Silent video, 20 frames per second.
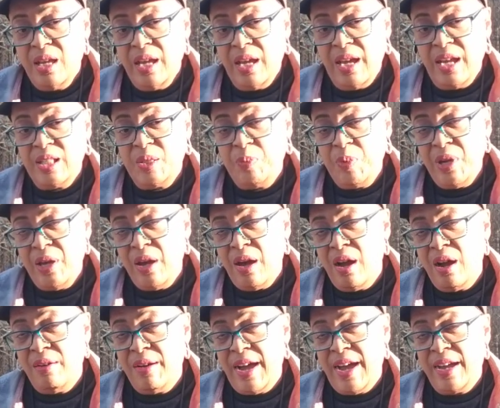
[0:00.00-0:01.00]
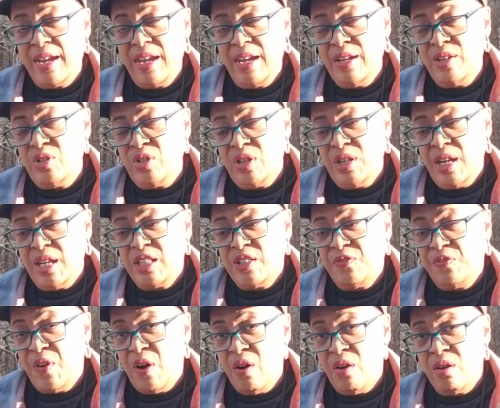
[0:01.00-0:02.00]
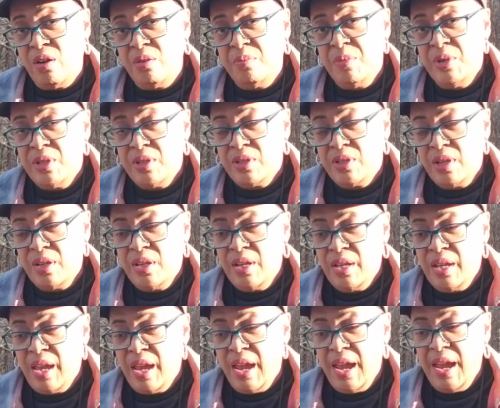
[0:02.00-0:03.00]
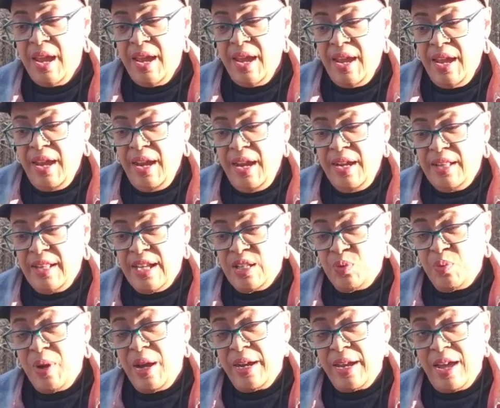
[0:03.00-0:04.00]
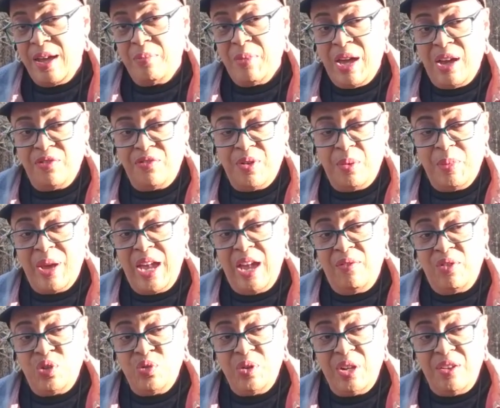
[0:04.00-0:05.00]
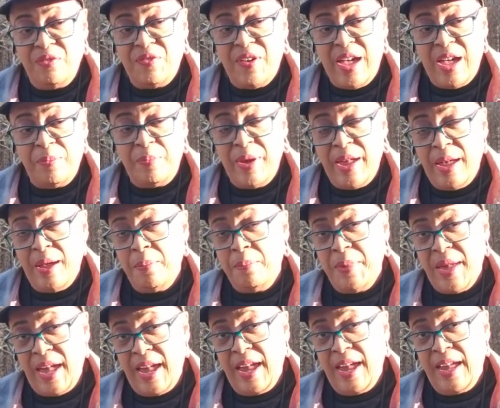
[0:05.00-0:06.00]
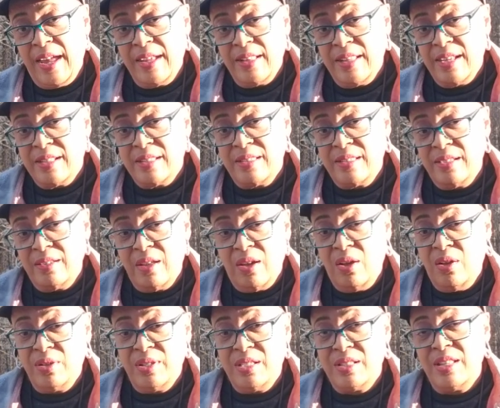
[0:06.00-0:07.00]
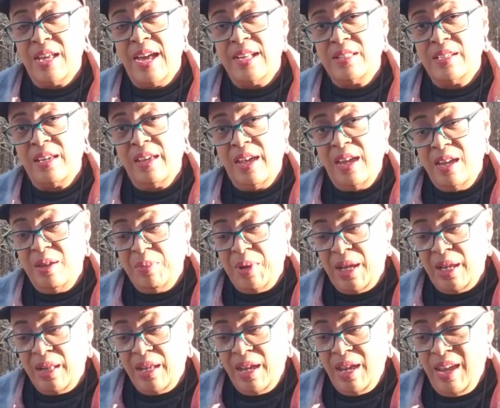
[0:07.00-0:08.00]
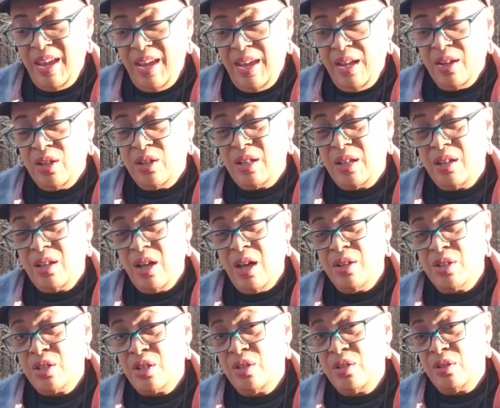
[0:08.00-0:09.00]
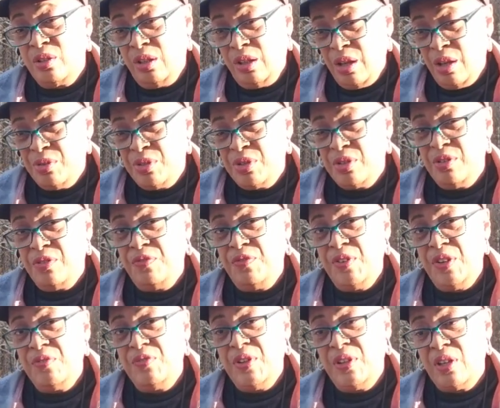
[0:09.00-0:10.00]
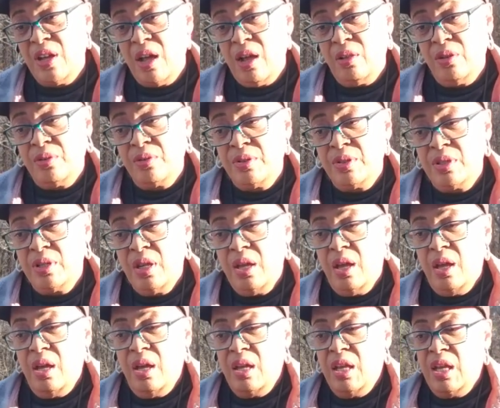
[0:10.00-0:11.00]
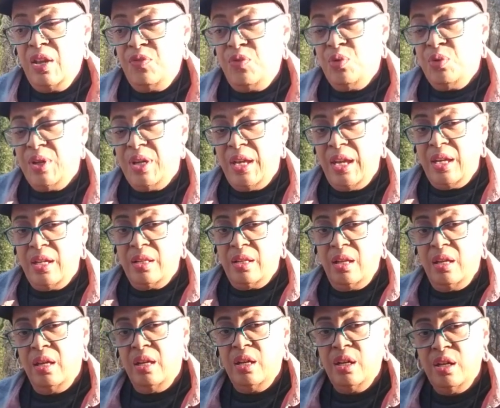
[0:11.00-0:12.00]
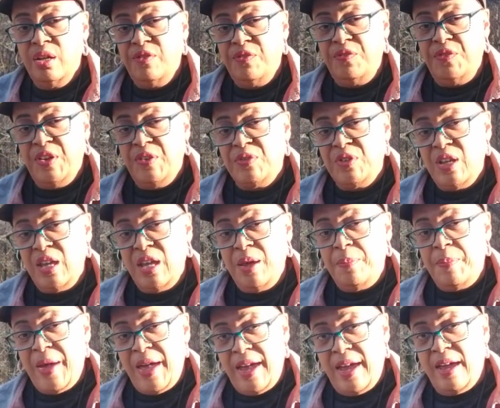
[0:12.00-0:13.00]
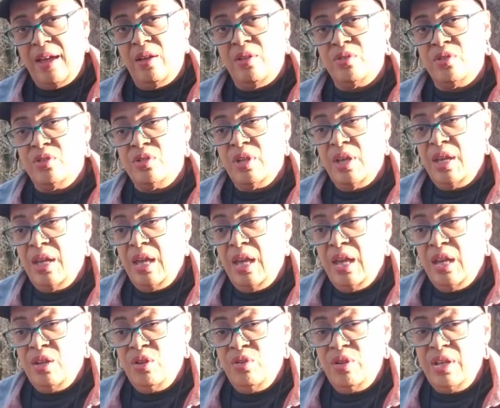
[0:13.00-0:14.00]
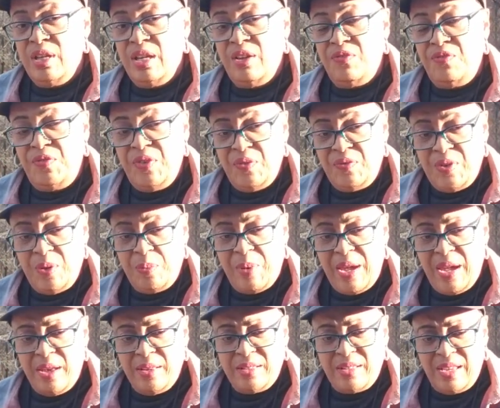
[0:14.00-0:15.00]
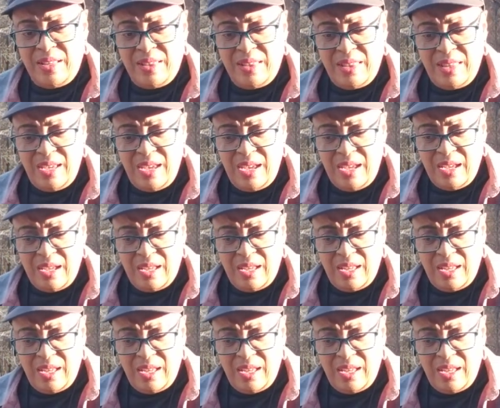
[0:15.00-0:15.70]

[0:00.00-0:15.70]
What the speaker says: S-P-R-I-N-G-S Farms. That's where I got mine from. I have a 25-pound bag. That's the only size it came in. Costs close to $50. If you get 50 pounds, you can get 50 pounds, I think,